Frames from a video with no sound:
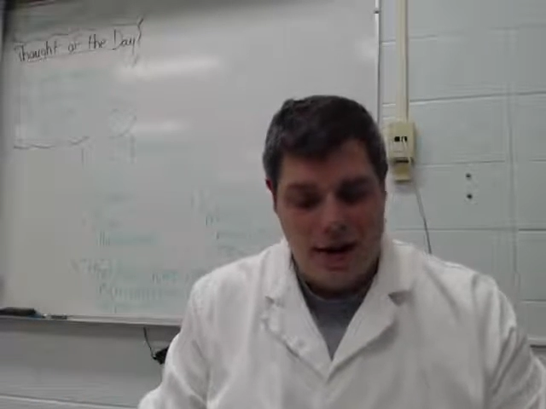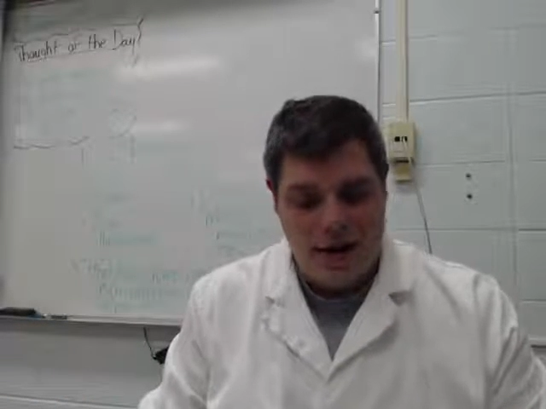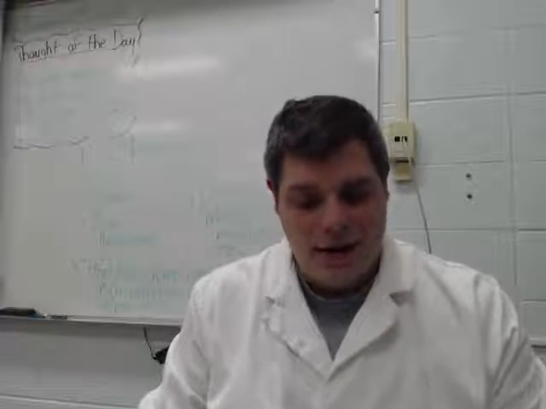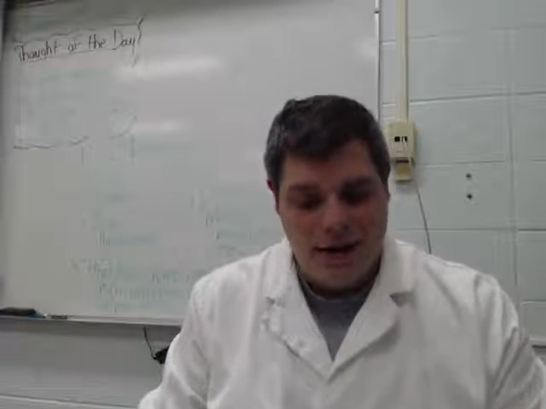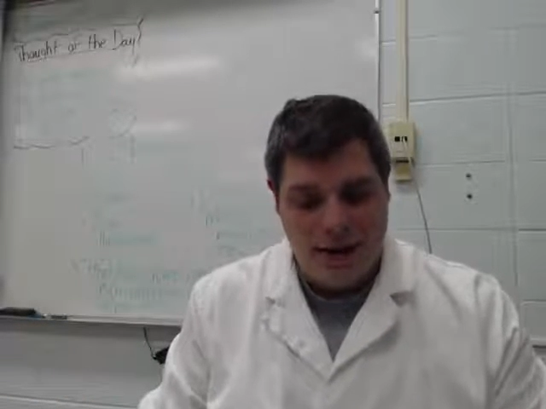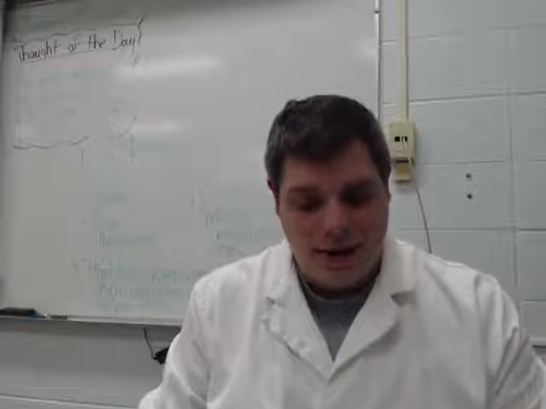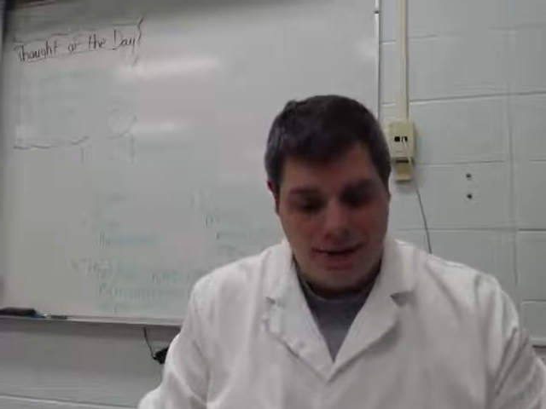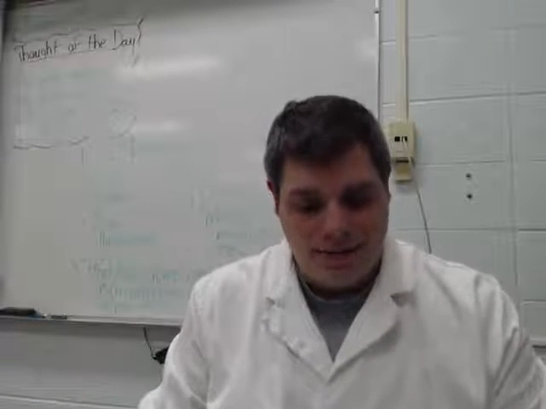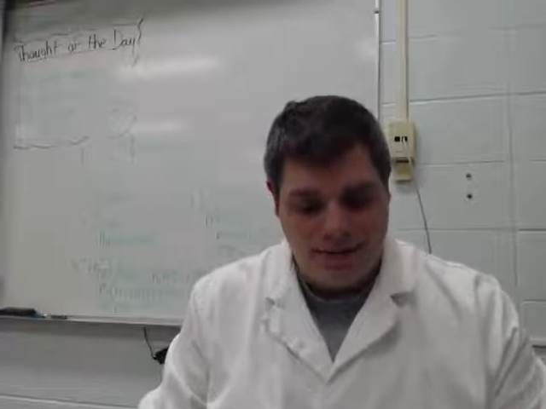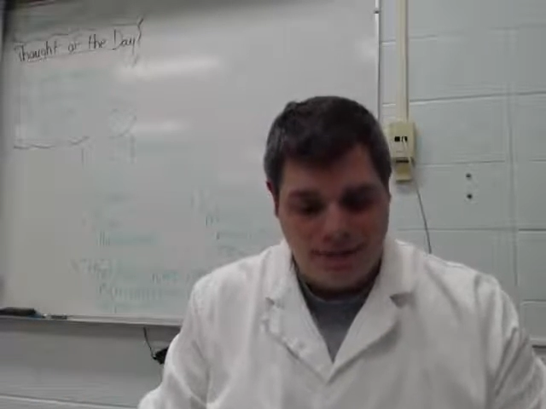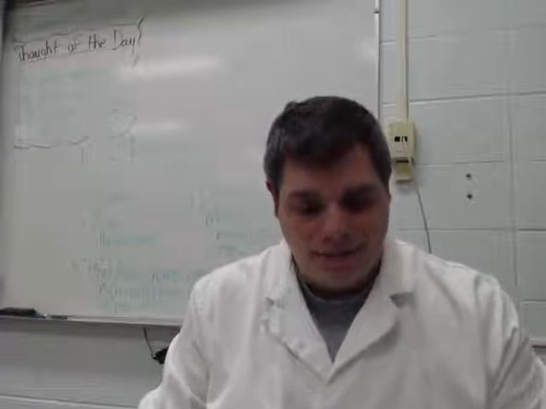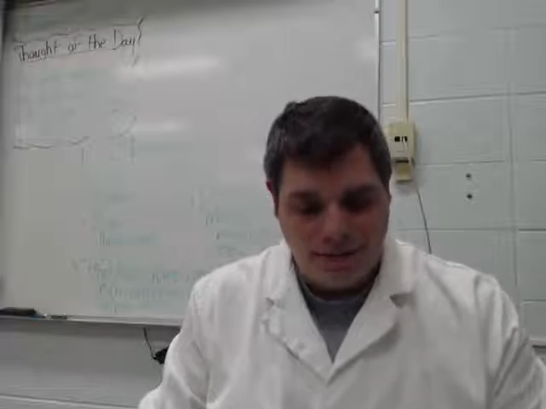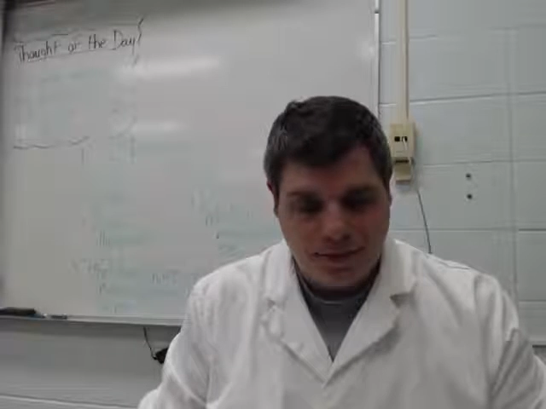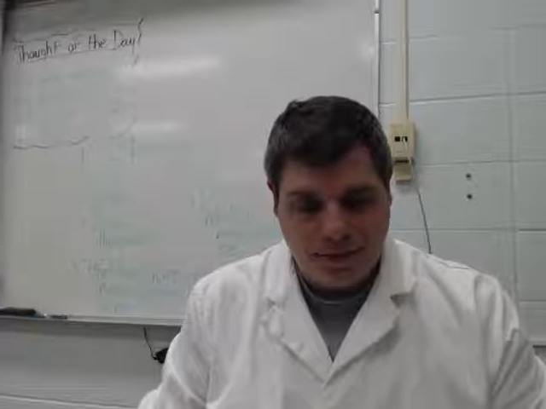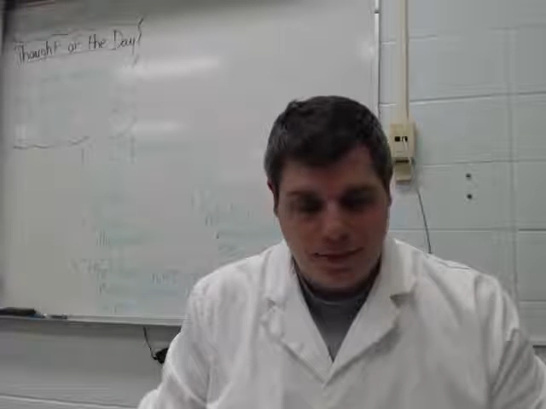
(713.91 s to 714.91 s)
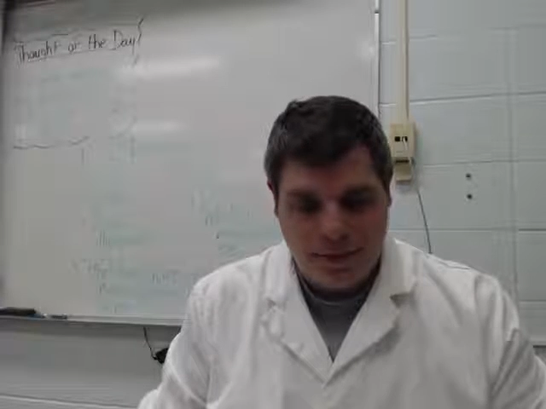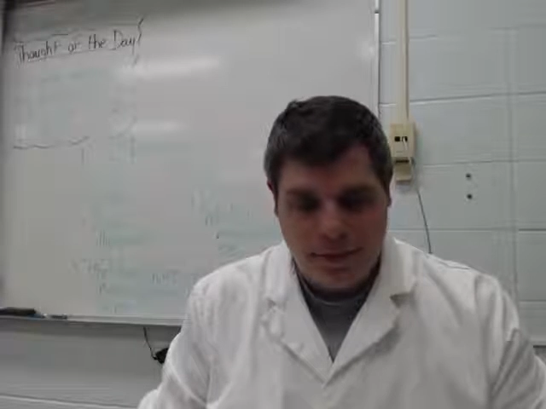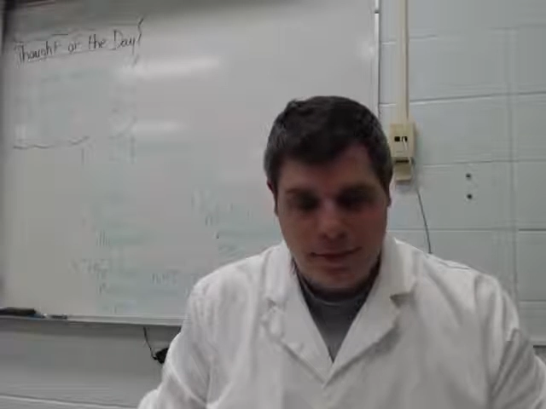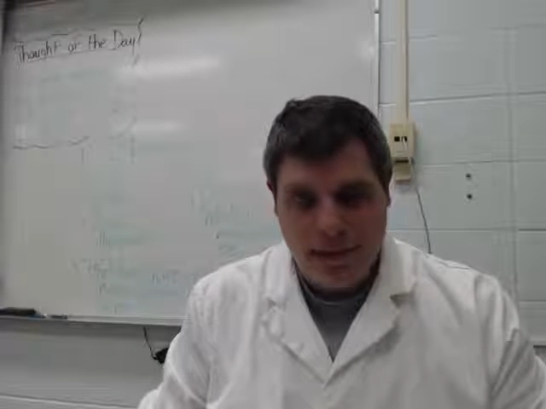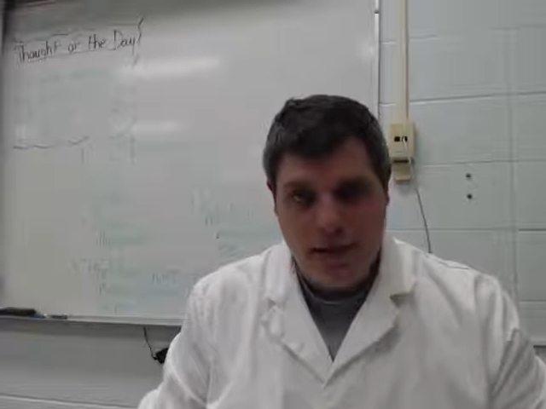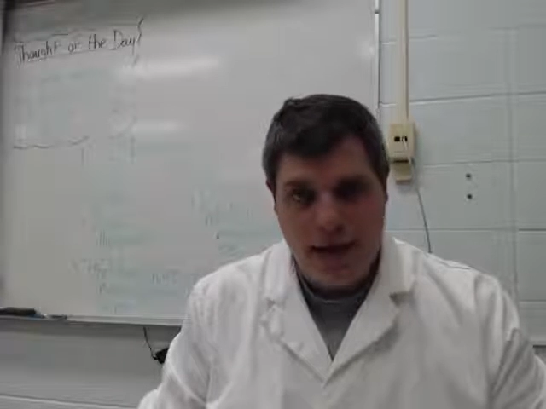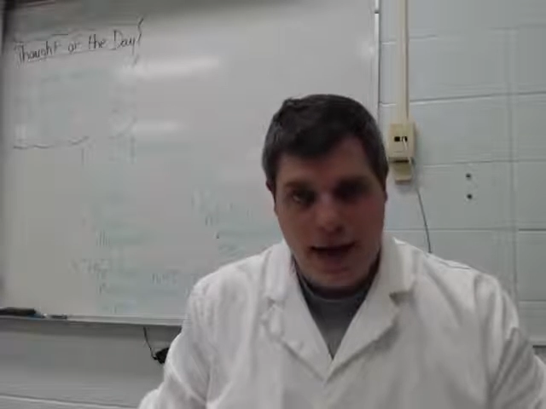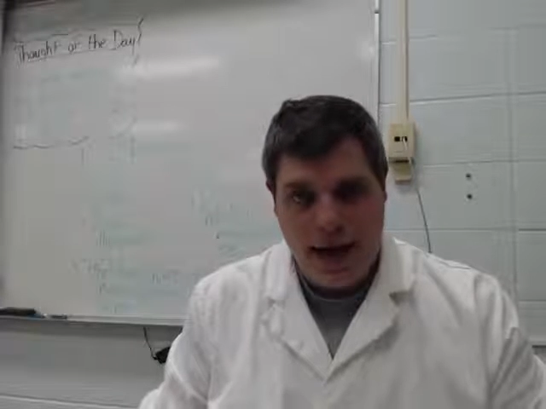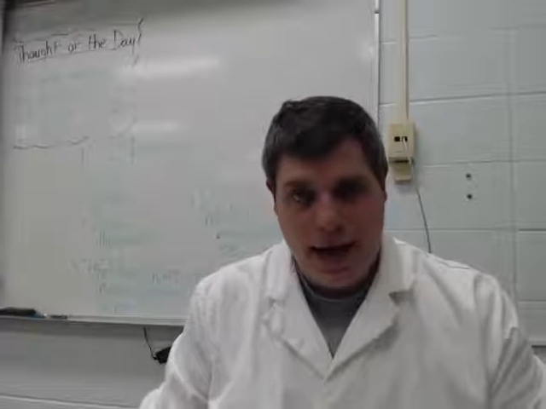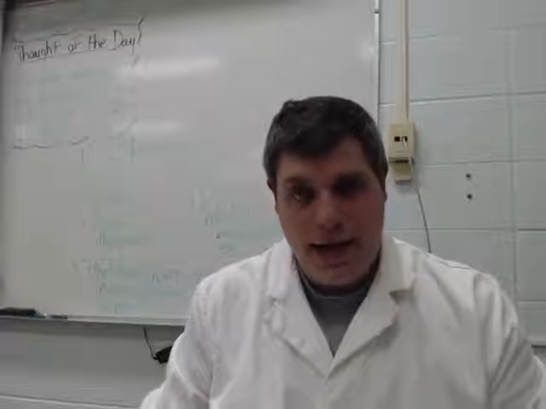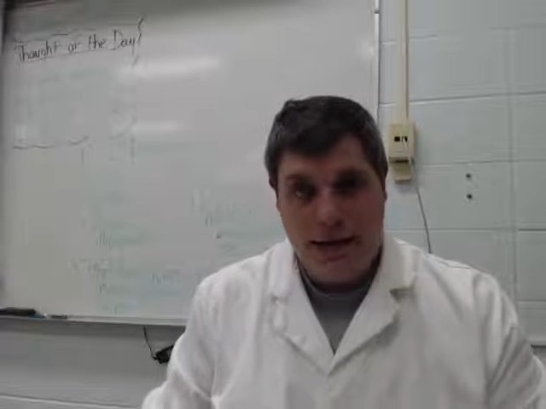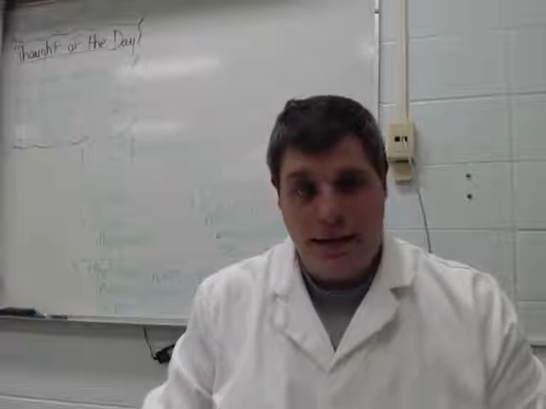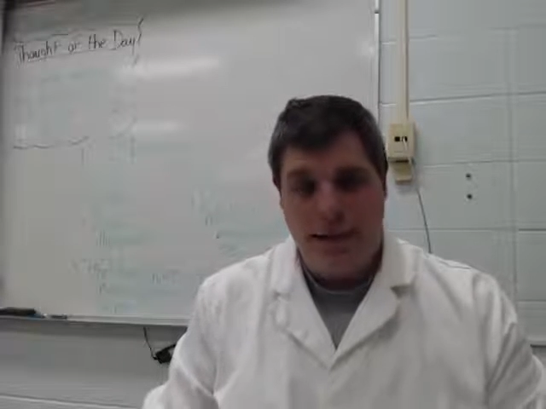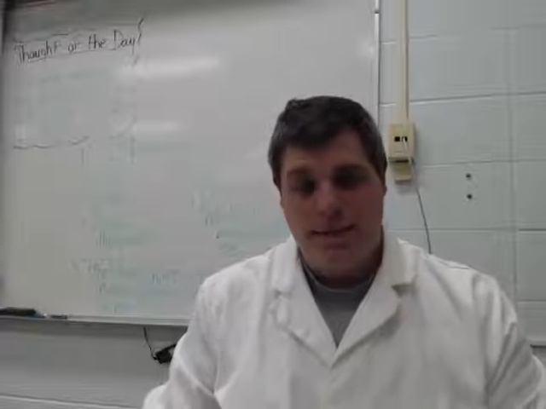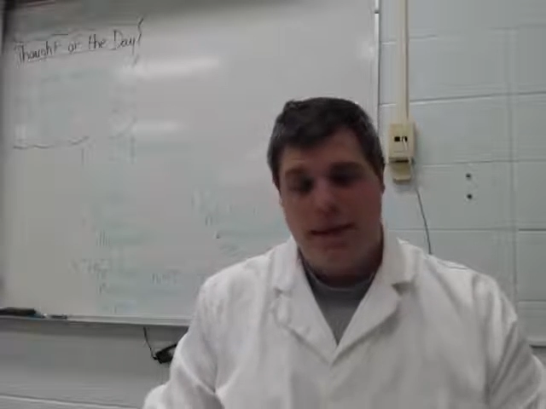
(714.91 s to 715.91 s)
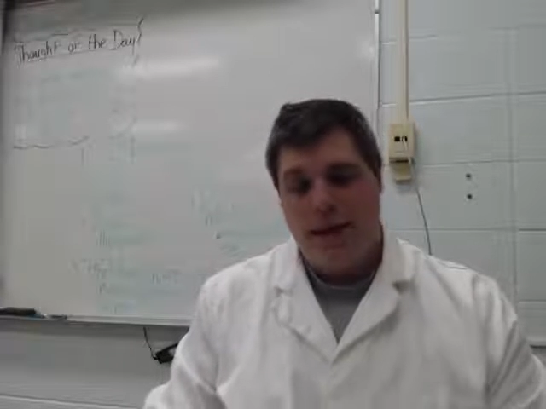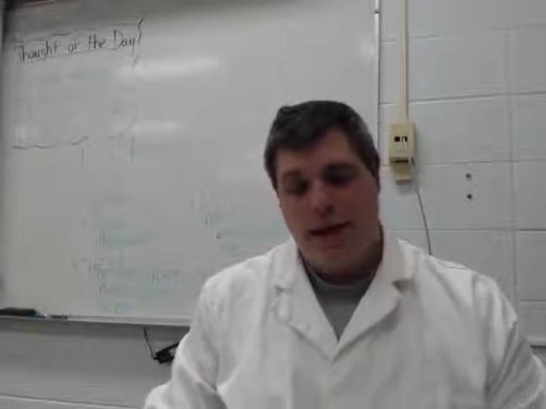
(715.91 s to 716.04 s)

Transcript: So anyway,